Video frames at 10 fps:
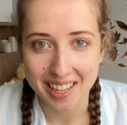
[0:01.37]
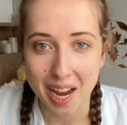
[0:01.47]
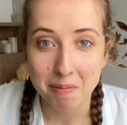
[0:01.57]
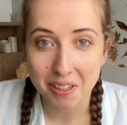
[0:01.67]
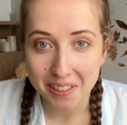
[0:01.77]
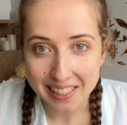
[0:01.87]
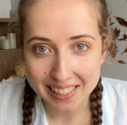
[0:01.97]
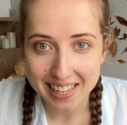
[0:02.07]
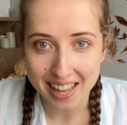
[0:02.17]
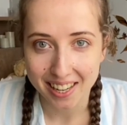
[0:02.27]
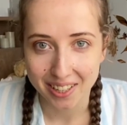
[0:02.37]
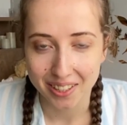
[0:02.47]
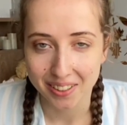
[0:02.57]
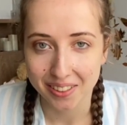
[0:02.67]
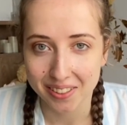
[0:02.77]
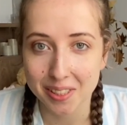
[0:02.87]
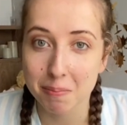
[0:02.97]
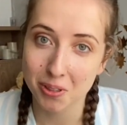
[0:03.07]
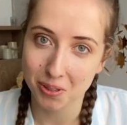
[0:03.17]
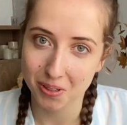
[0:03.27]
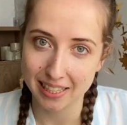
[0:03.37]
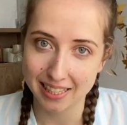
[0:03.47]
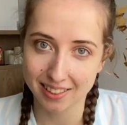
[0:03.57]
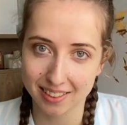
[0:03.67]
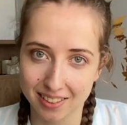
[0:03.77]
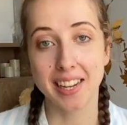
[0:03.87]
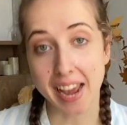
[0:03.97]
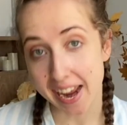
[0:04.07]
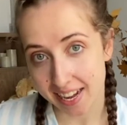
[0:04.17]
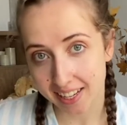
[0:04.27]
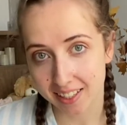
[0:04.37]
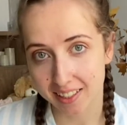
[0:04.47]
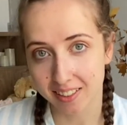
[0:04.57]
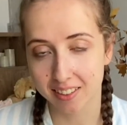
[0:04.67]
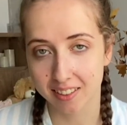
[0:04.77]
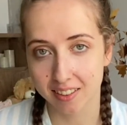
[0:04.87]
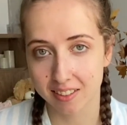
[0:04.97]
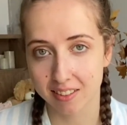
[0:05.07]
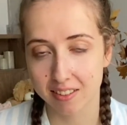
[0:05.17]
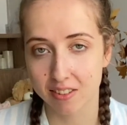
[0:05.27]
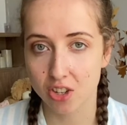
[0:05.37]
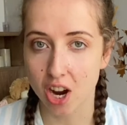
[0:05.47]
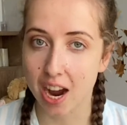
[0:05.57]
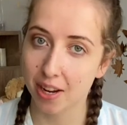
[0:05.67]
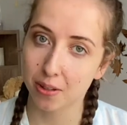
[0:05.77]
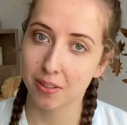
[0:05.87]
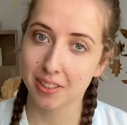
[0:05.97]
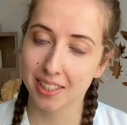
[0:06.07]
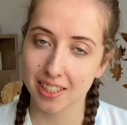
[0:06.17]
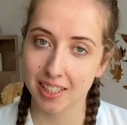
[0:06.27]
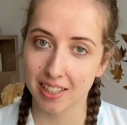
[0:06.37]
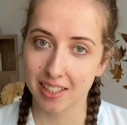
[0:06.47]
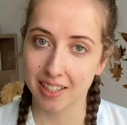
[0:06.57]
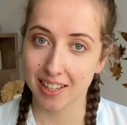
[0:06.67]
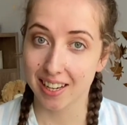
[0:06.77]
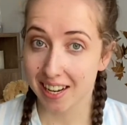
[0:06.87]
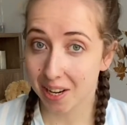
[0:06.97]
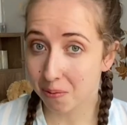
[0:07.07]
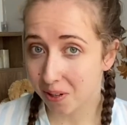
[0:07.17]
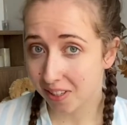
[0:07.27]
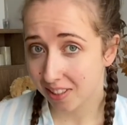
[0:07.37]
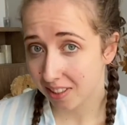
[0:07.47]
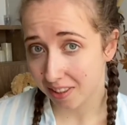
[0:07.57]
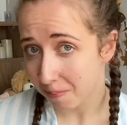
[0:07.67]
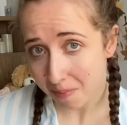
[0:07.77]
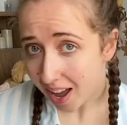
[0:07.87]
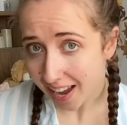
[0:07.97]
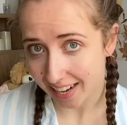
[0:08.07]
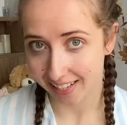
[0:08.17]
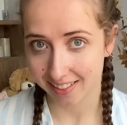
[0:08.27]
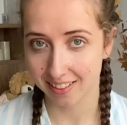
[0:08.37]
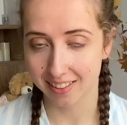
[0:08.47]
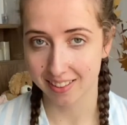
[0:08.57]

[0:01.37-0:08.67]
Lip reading: I'm going to tell you some stories. Cake, child, it was the mice.